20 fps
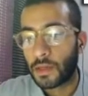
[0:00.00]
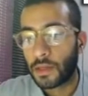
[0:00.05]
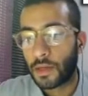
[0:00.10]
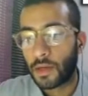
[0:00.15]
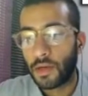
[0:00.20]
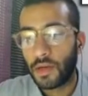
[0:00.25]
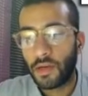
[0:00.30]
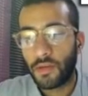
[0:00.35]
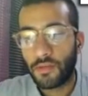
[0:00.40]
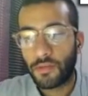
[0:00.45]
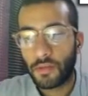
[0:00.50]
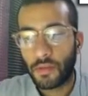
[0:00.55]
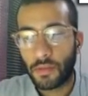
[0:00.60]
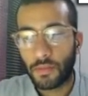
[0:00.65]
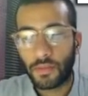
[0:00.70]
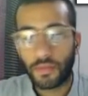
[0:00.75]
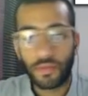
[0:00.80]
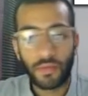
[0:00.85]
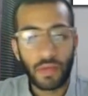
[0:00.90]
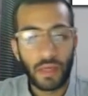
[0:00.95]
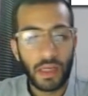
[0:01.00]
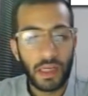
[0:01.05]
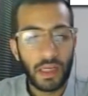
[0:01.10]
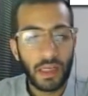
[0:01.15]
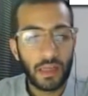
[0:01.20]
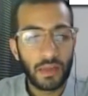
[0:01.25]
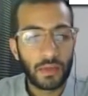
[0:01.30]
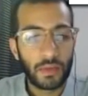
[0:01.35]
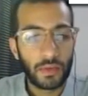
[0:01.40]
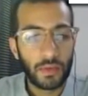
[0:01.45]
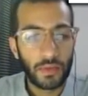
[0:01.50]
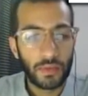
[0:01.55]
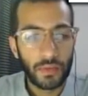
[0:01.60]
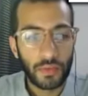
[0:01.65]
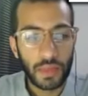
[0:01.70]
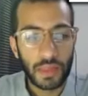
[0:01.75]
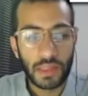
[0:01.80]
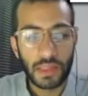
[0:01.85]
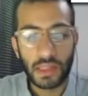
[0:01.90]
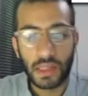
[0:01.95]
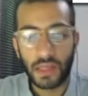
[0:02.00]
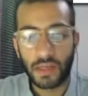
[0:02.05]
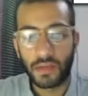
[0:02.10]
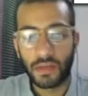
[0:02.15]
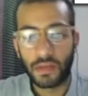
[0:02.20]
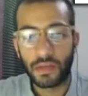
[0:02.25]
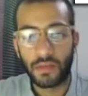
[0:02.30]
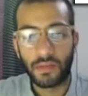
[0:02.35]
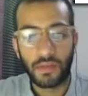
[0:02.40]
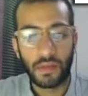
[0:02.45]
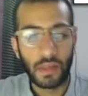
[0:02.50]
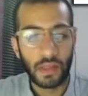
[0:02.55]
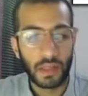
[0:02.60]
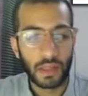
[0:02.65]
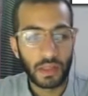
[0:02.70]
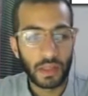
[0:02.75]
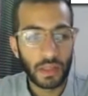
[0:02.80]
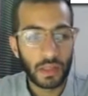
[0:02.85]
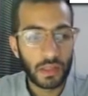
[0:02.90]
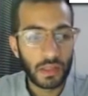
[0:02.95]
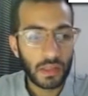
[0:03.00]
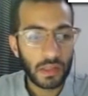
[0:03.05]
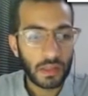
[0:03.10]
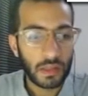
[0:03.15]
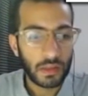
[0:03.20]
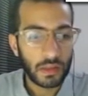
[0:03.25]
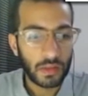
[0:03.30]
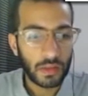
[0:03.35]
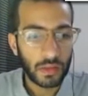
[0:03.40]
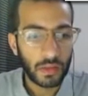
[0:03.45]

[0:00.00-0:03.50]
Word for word: The area from 3 to 3 standard deviations,